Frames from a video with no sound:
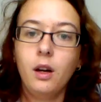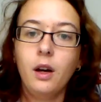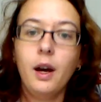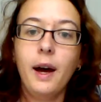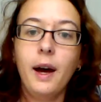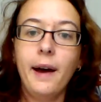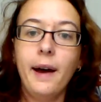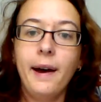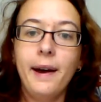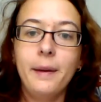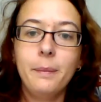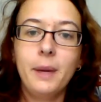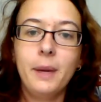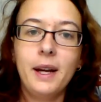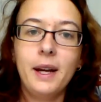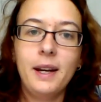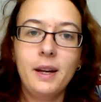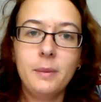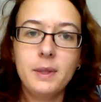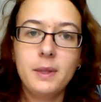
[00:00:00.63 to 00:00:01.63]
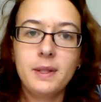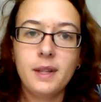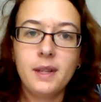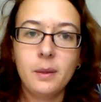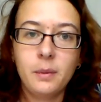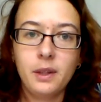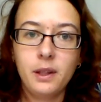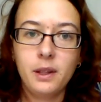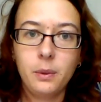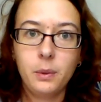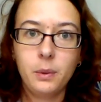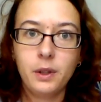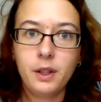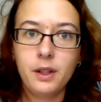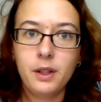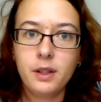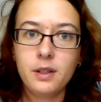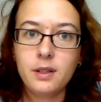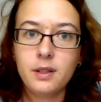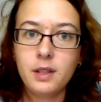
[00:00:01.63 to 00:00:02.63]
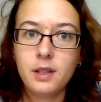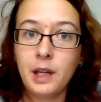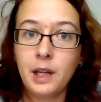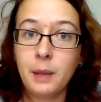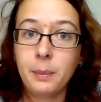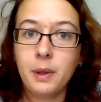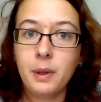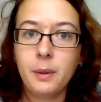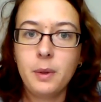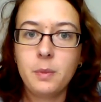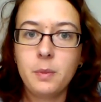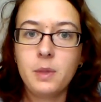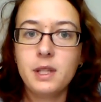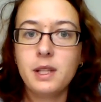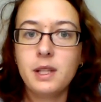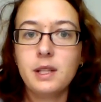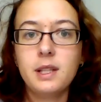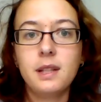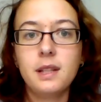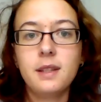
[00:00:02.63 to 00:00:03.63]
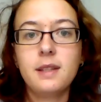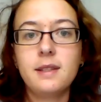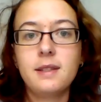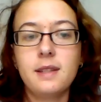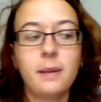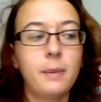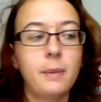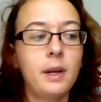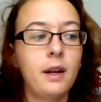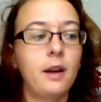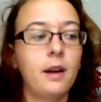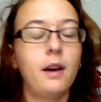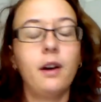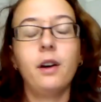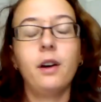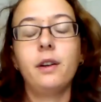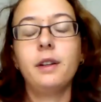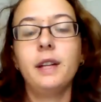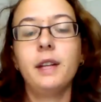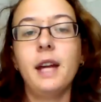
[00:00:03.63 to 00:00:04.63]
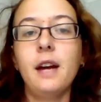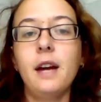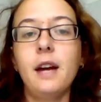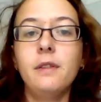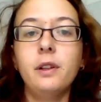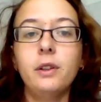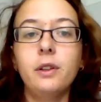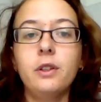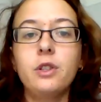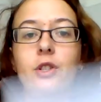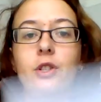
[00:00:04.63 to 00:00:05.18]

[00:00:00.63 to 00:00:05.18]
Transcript: Hi, my name is Emily Willocks, and I'm going to be presenting this seminar on the evolution